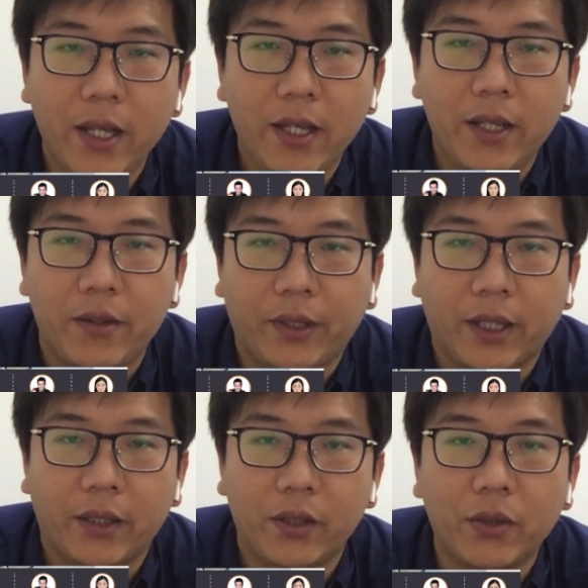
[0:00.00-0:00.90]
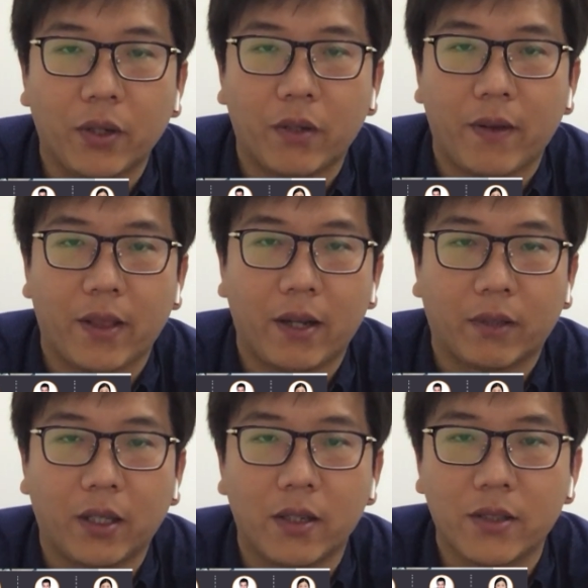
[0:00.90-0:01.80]
You can talk with our
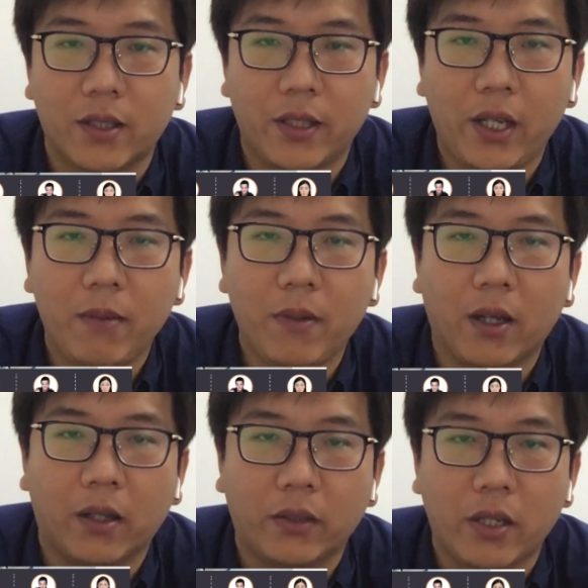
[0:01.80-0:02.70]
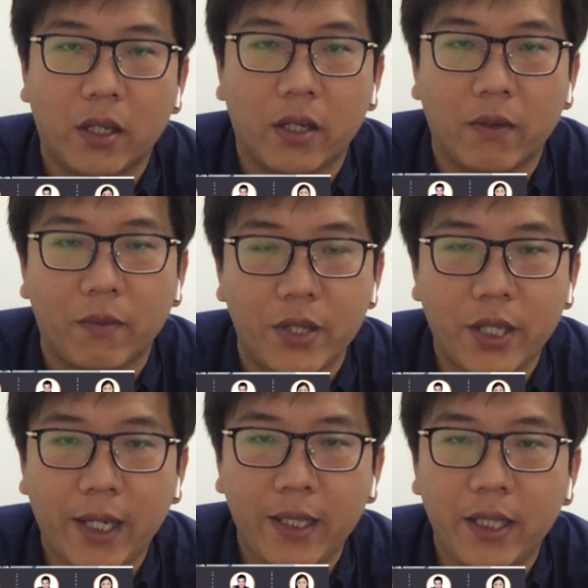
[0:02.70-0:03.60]
counselor team on
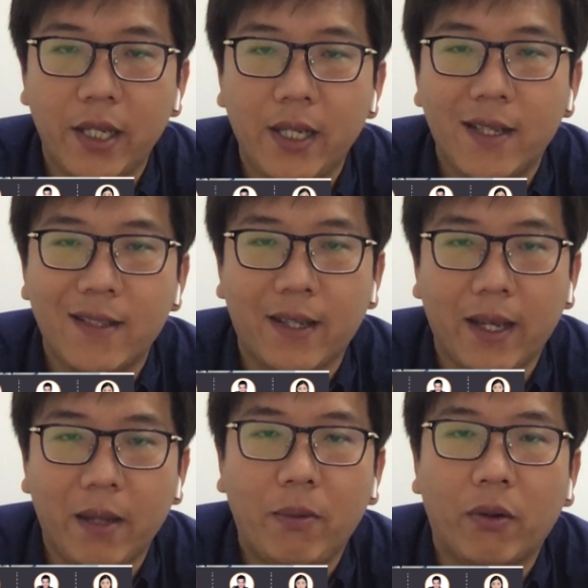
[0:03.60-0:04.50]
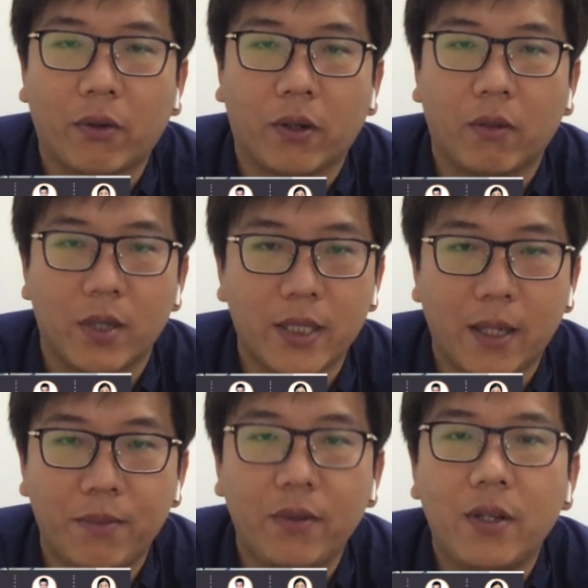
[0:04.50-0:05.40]
WeChat, Skype, or
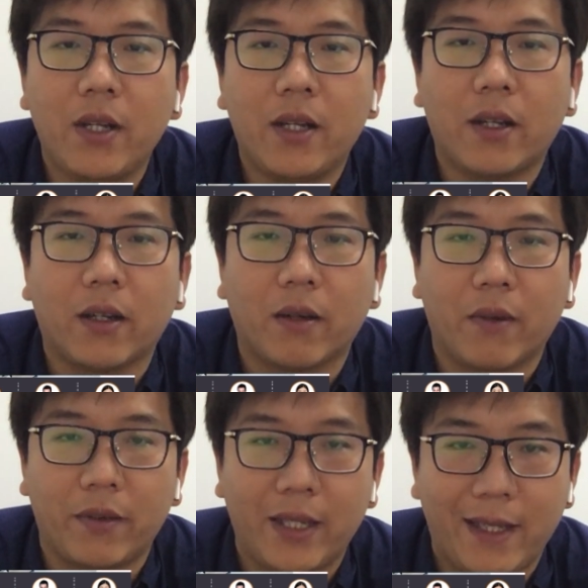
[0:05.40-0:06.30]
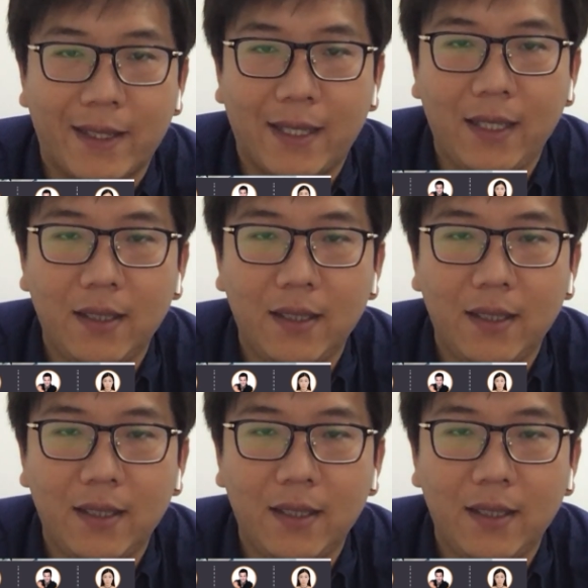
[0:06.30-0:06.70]
WhatsApp very easily.